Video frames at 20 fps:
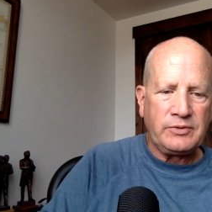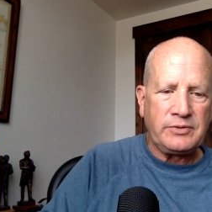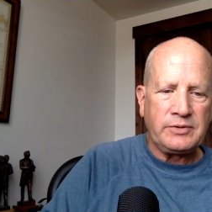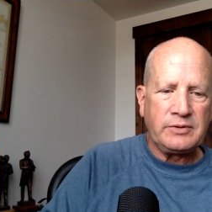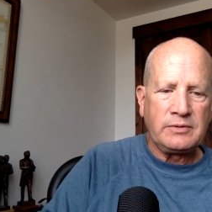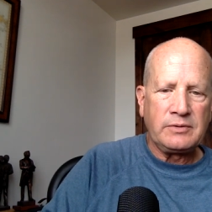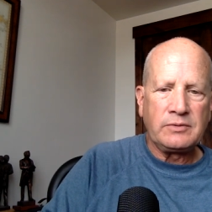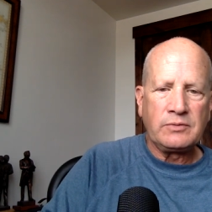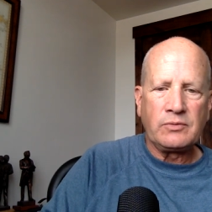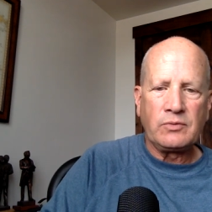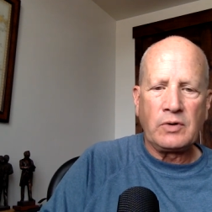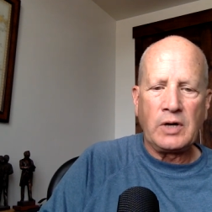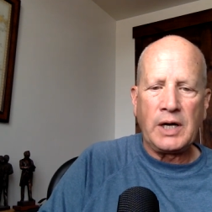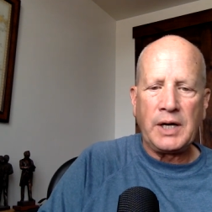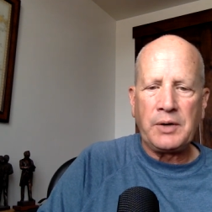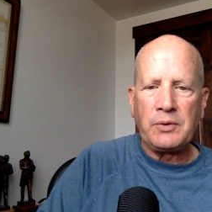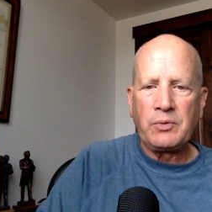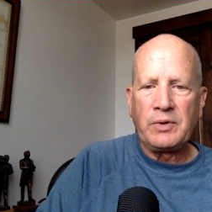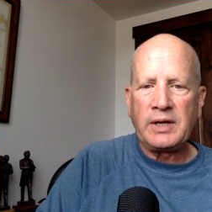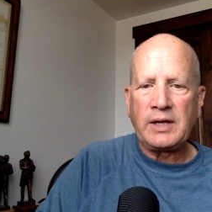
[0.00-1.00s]
to,
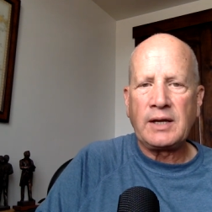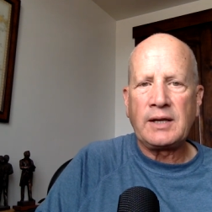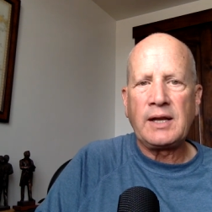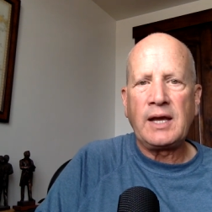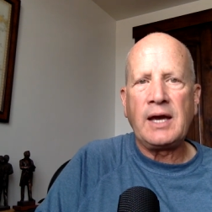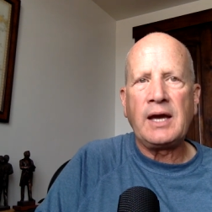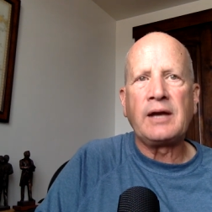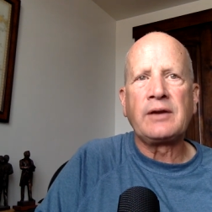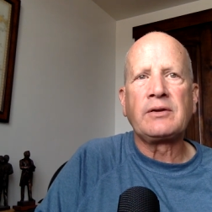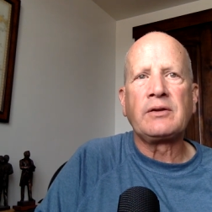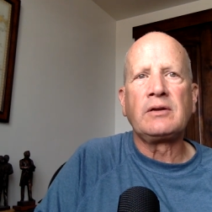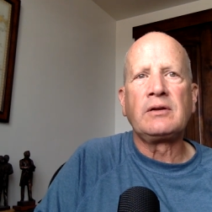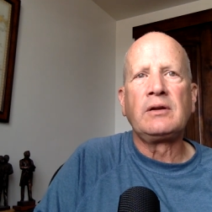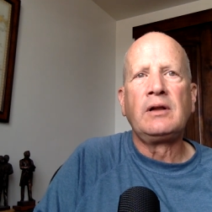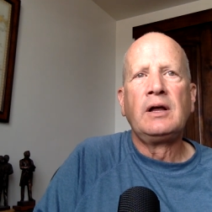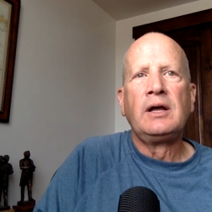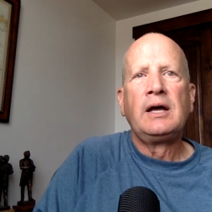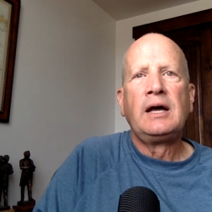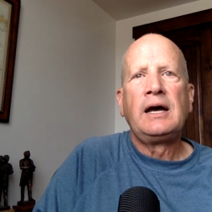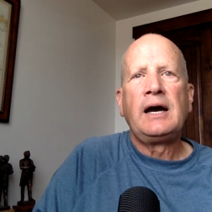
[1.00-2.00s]
uh, we can
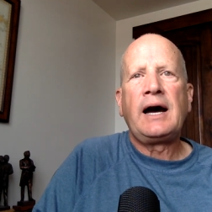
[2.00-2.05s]
handle,